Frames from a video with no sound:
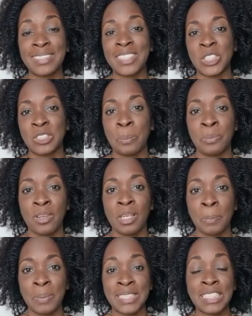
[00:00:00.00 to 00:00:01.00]
digital
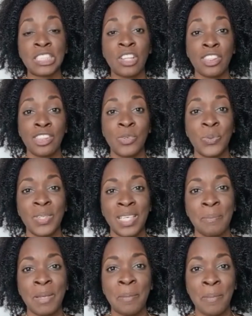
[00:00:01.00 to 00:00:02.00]
product business through
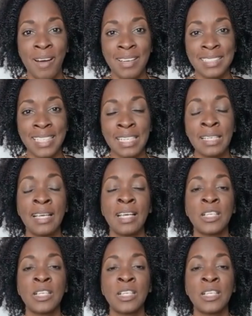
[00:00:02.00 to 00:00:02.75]
email marketing.